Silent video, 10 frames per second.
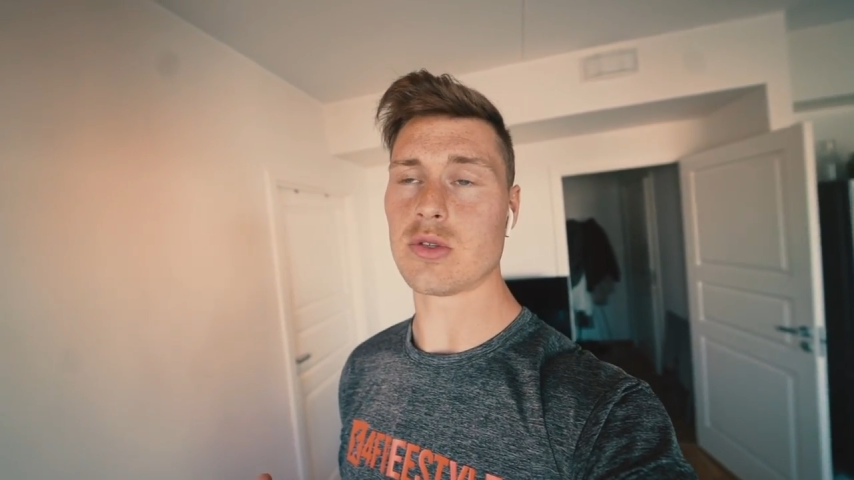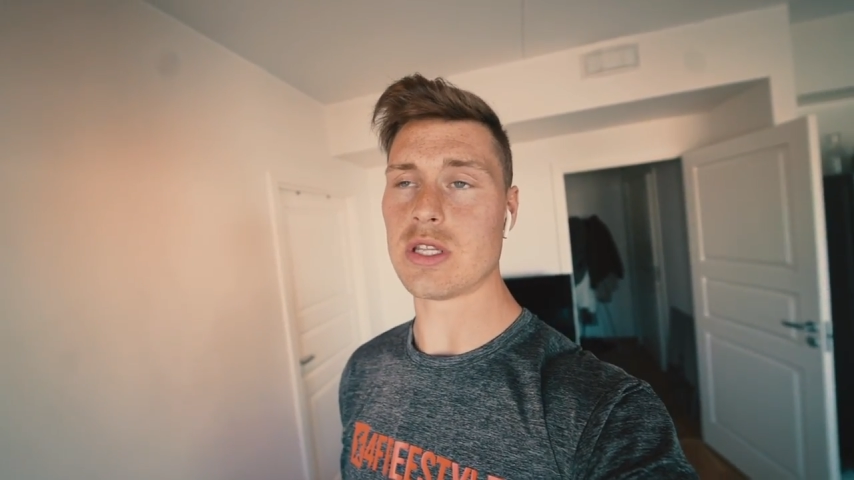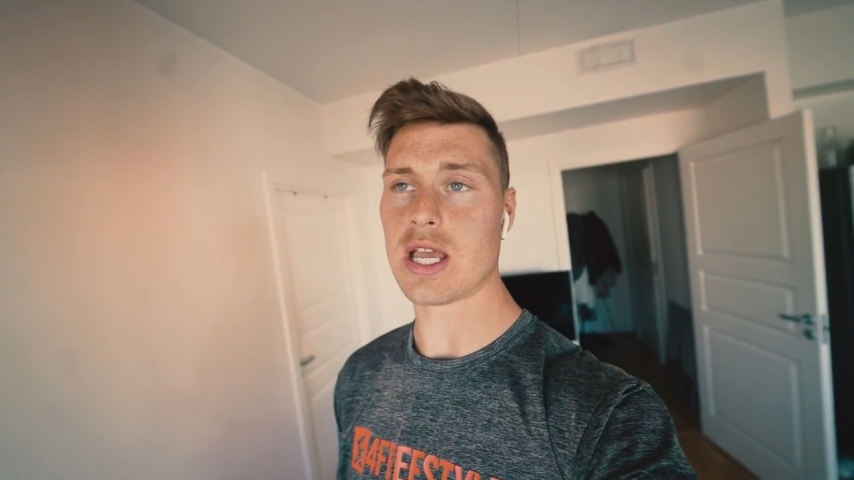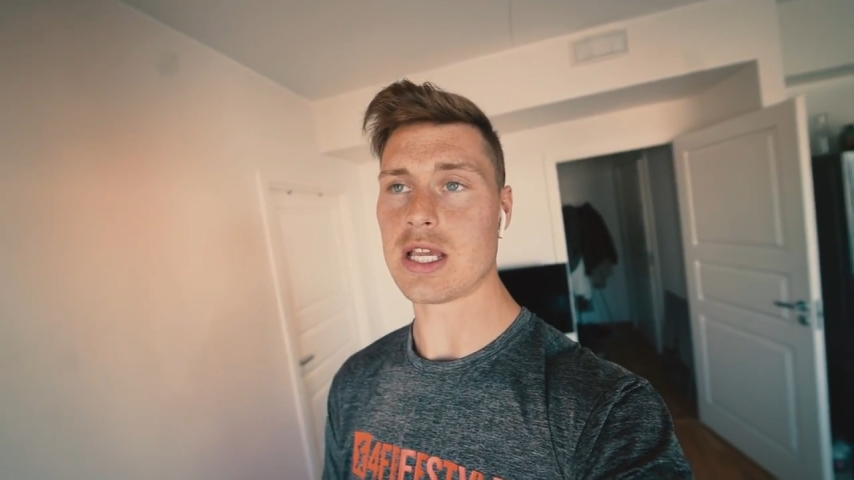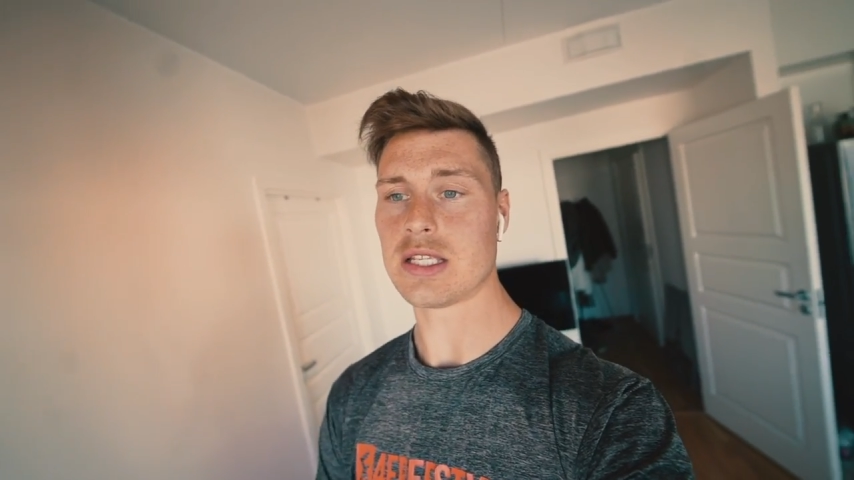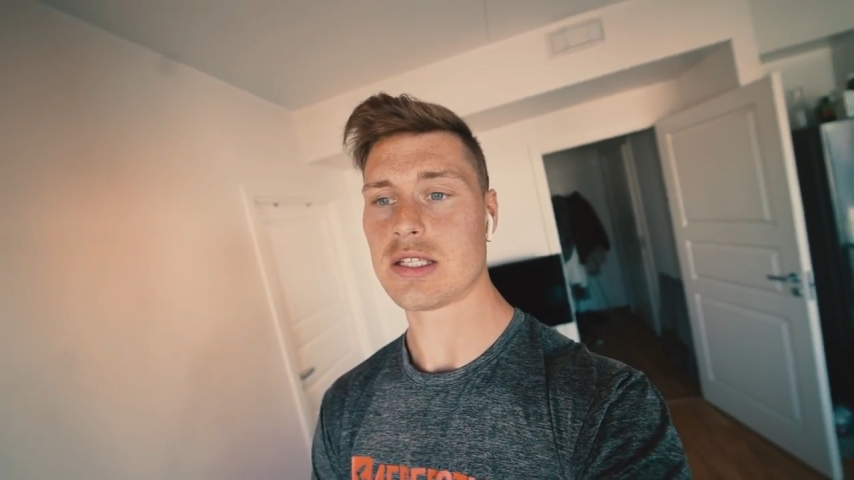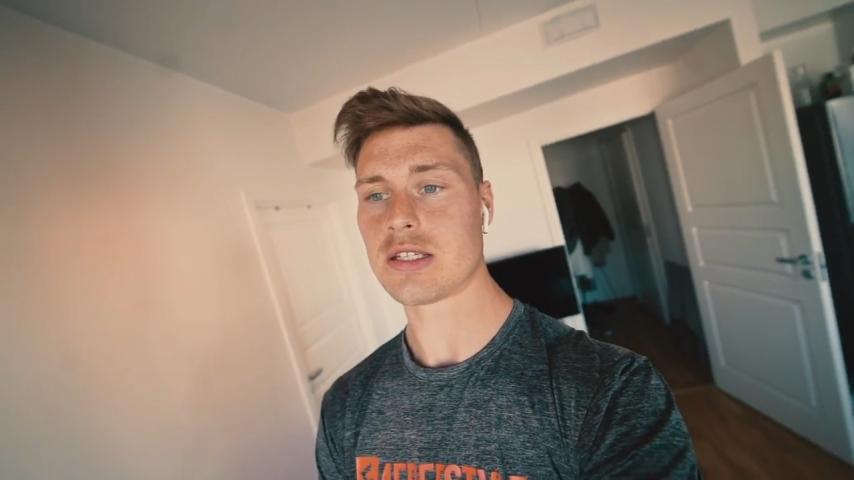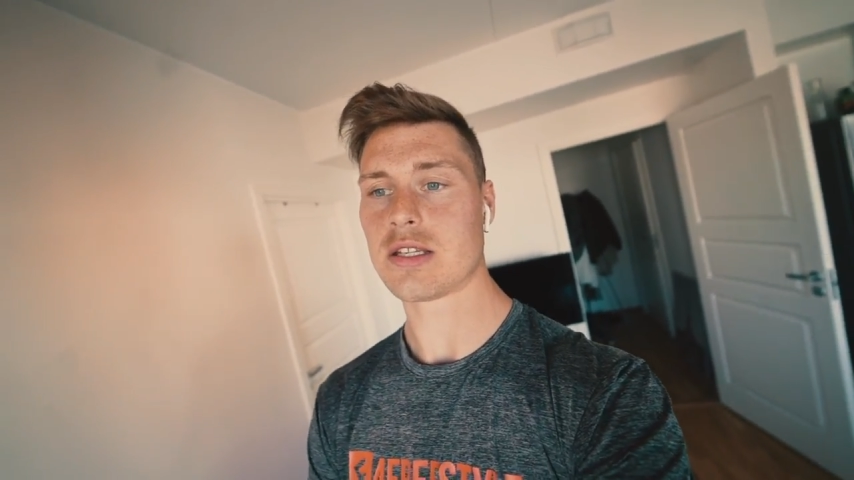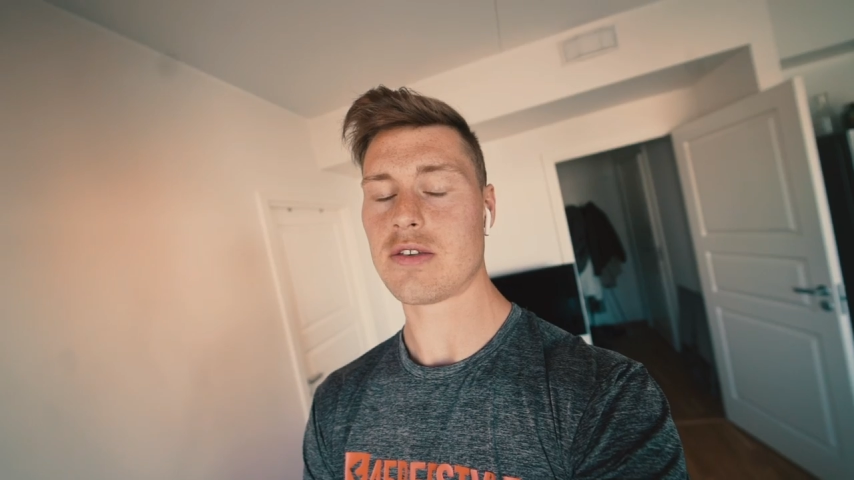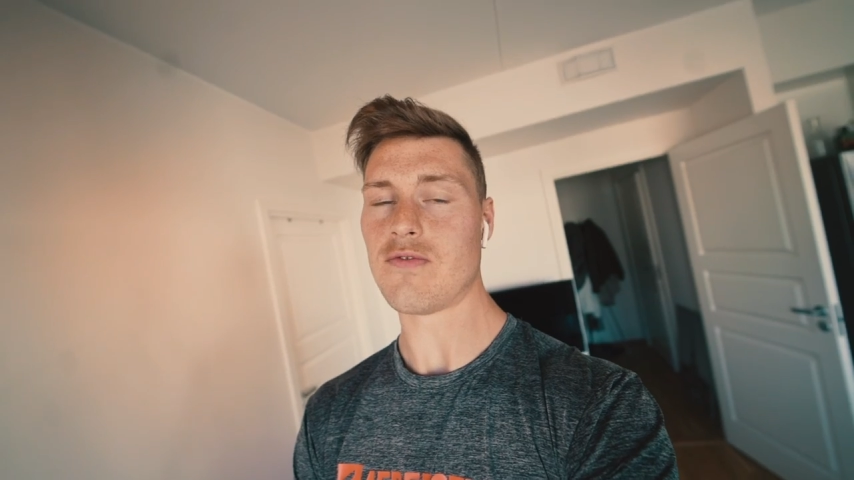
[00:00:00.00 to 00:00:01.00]

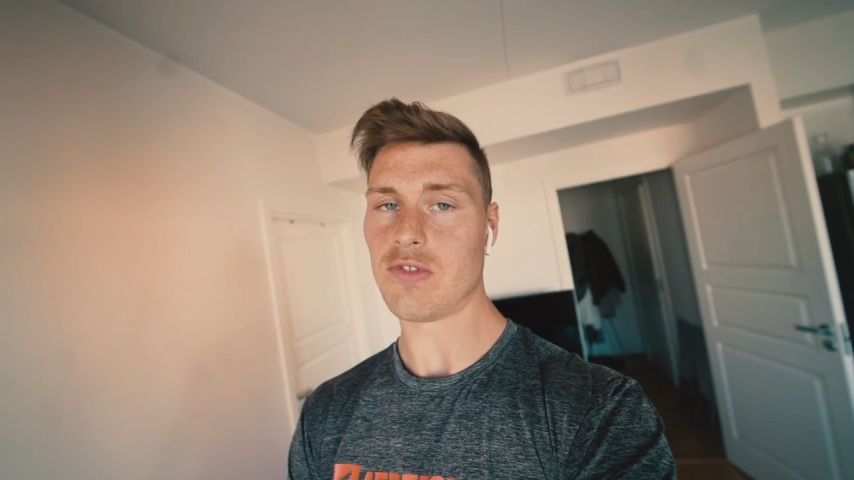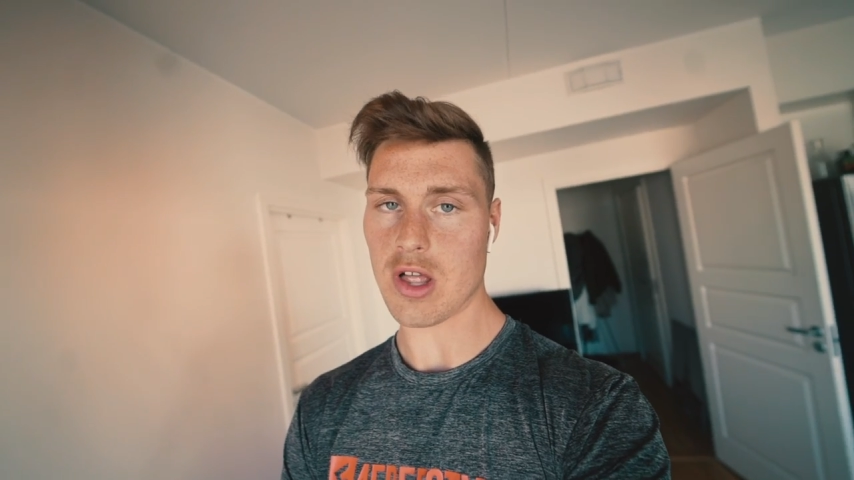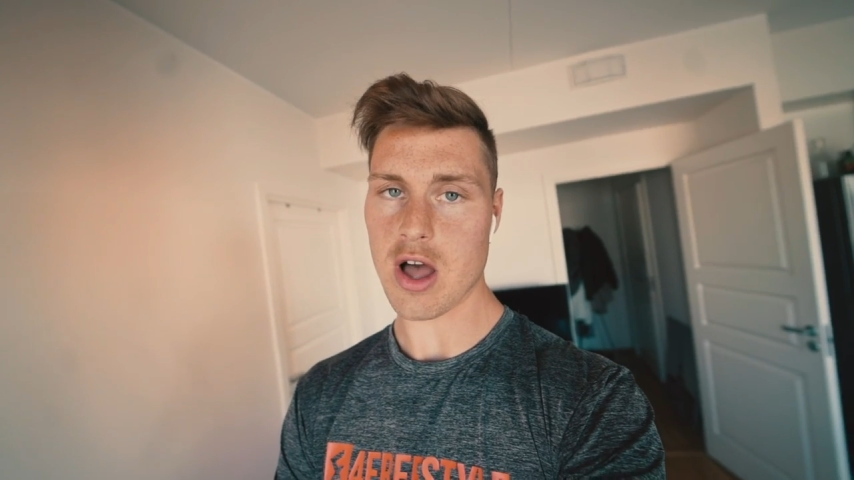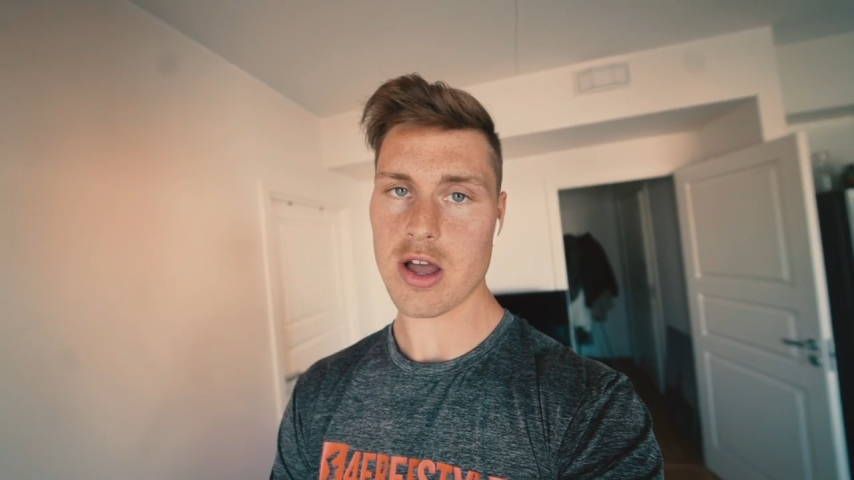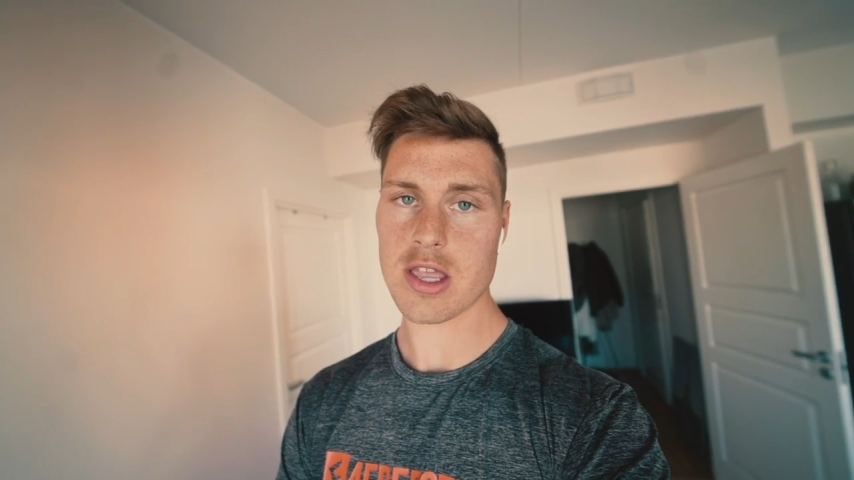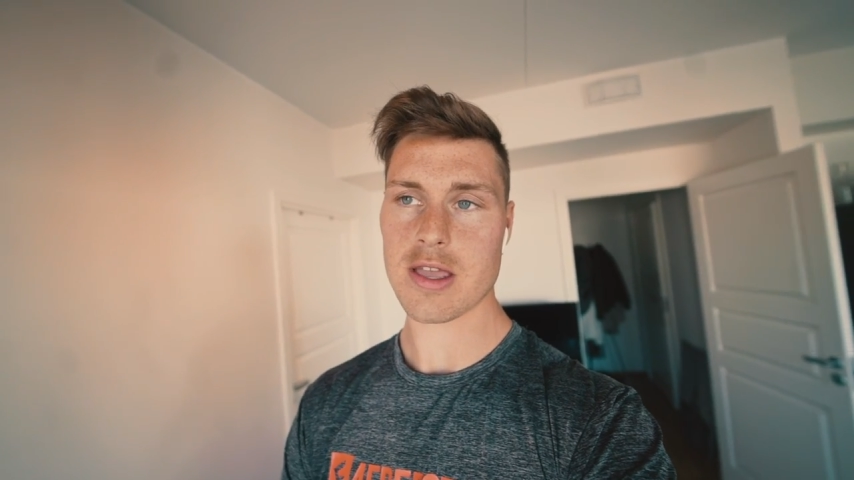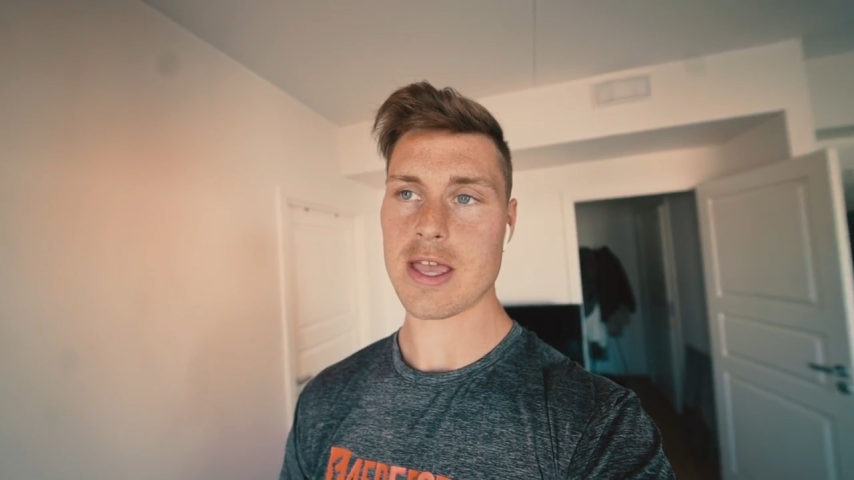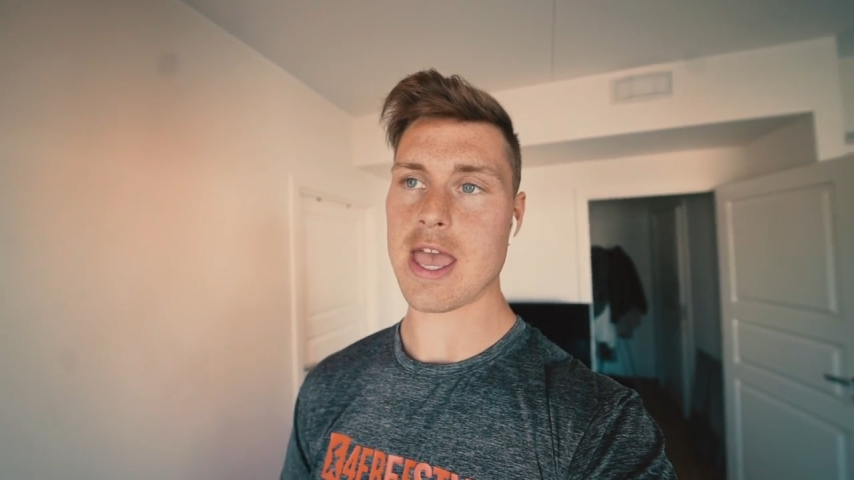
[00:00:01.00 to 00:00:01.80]
today's vlog,